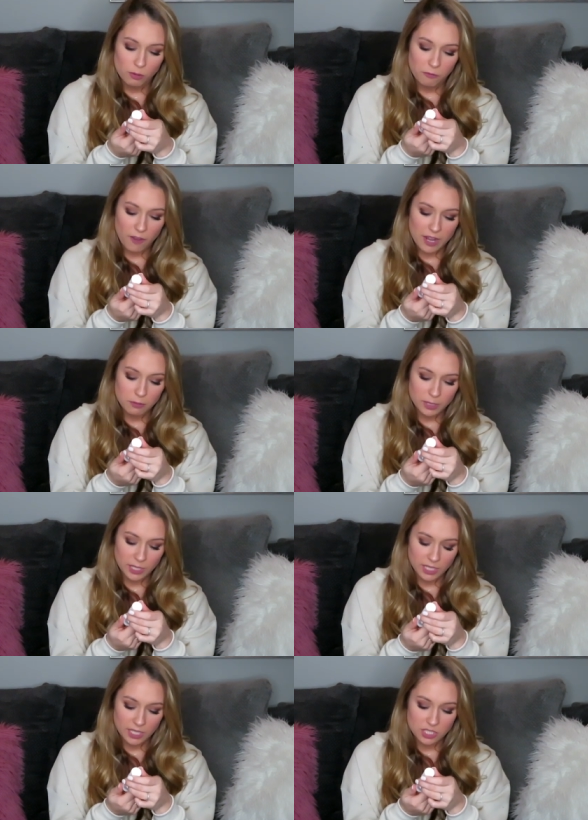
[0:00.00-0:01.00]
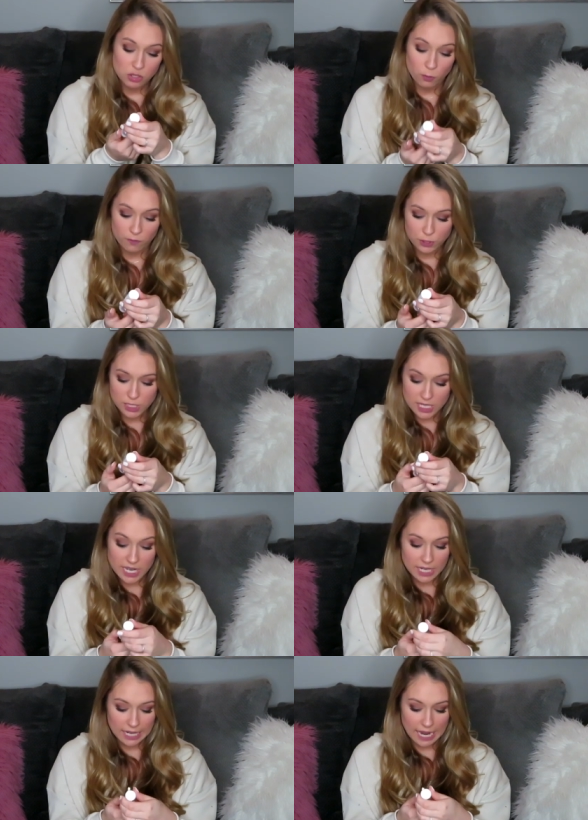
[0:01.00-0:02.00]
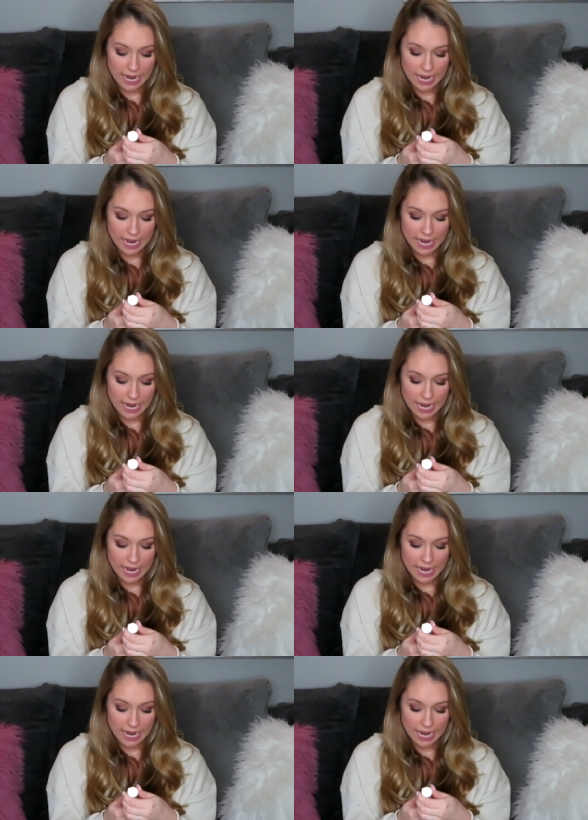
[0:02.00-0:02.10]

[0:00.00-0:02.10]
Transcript: with vitamin E swivel stick,